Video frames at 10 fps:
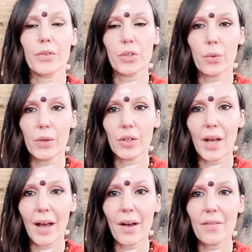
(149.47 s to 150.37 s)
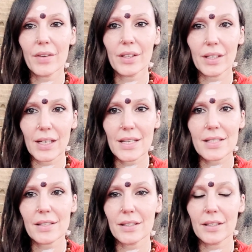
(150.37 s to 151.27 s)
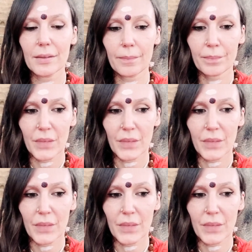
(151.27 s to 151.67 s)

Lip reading: So when you have an incident,